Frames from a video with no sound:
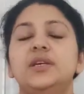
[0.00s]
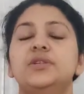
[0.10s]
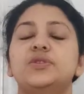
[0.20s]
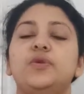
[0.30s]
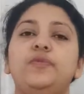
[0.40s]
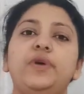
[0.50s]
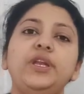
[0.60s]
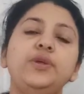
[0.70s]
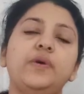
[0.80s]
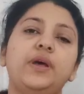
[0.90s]
So
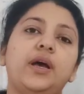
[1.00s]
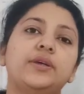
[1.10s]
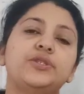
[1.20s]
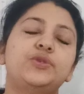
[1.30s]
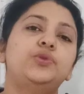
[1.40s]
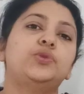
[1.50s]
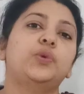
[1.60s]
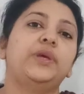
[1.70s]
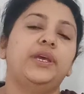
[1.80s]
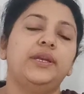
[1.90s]
when you are asked to
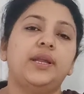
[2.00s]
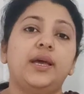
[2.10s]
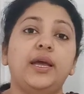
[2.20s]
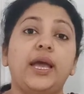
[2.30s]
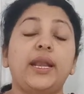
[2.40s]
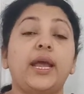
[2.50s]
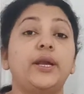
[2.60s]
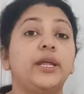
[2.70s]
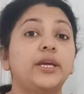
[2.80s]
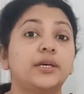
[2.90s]
draw an
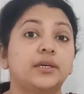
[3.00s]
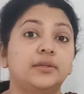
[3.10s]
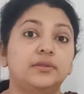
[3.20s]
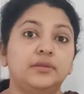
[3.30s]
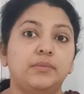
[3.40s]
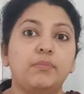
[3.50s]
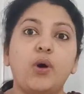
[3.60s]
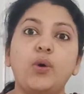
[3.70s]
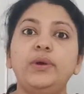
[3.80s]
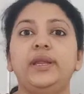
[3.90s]
ionic
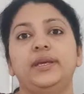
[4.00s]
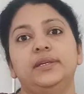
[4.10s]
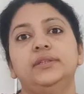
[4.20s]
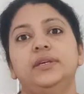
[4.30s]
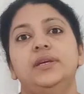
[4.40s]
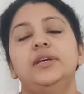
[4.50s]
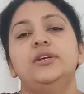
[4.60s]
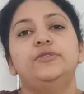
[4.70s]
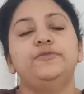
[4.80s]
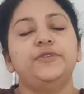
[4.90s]
bonding,
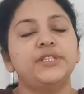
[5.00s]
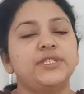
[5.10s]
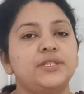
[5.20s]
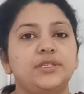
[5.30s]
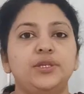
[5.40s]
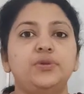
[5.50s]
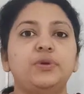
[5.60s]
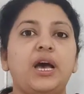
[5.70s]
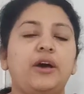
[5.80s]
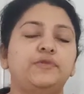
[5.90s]
first
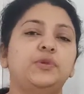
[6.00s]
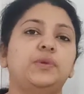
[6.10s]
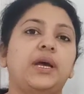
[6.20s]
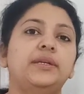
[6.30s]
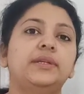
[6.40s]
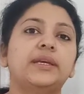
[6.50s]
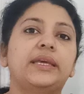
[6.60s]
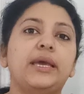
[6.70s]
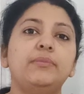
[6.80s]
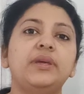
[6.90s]
you have to write the
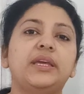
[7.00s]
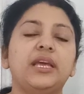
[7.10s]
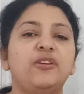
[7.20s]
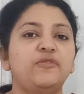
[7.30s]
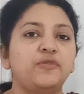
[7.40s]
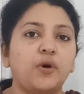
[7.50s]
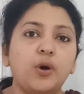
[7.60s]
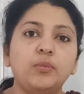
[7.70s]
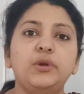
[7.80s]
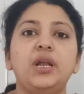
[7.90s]
chemical
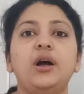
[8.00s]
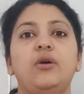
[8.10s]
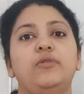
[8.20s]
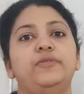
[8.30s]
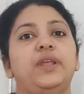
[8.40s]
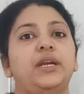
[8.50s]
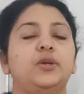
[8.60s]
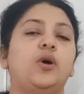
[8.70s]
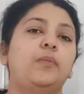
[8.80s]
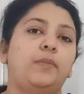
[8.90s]
formula of
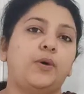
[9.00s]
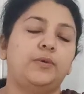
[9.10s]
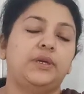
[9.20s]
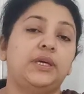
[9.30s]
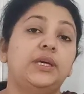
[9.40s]
that compound.